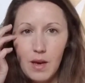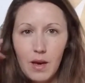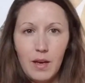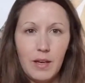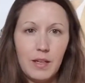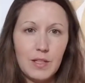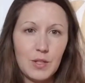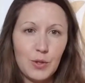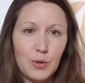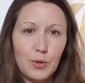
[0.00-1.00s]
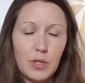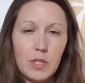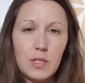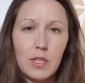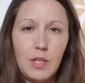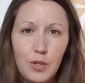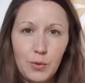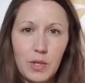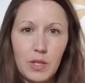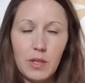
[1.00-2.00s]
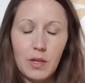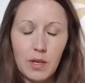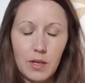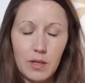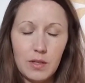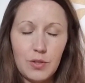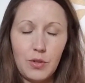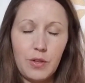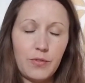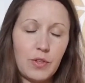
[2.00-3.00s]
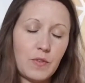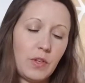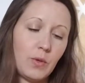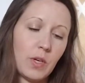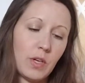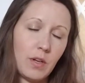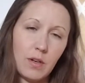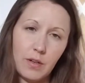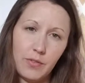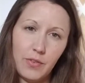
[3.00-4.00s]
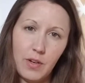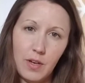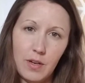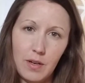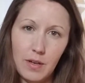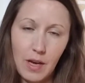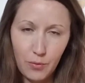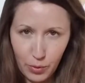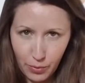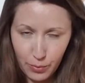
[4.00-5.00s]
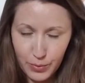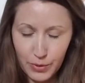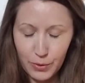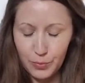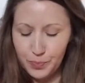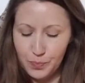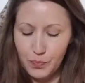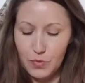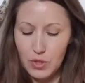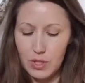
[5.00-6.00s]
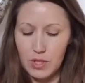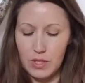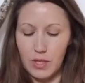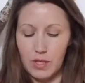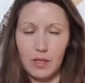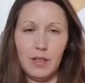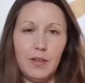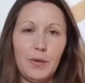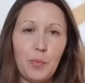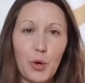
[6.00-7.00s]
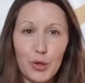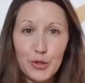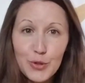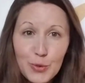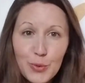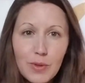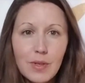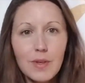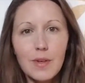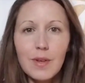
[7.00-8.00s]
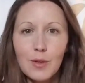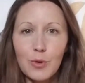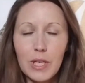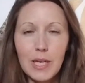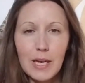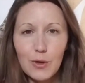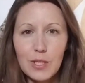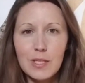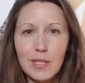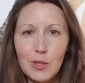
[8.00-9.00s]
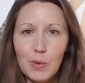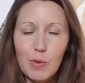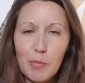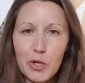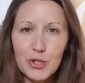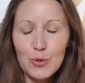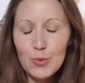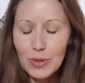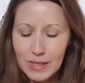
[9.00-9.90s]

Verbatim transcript: Hi guys, so continuing, uh, sorry the first video got cut off uh, halfway through, so just uh, part two right now, continuing with part two